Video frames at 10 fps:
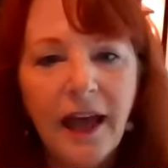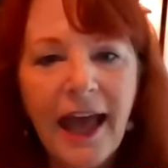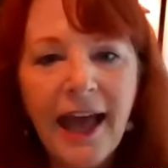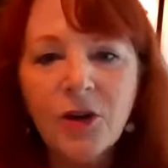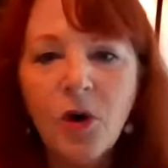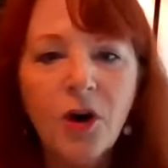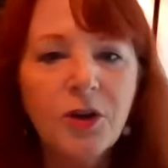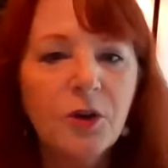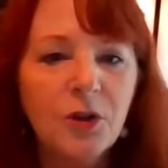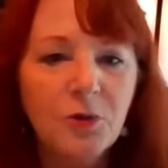
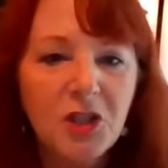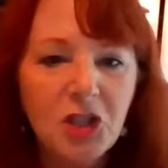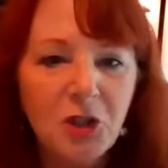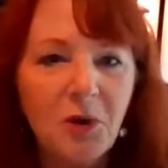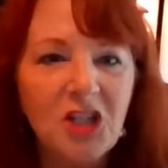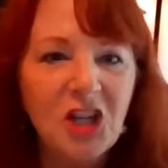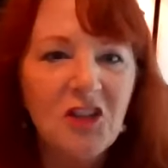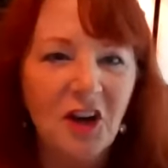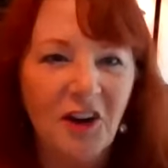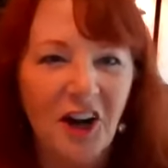add-on or regeneration
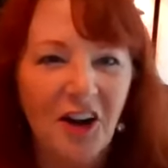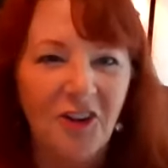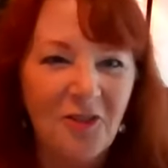thereof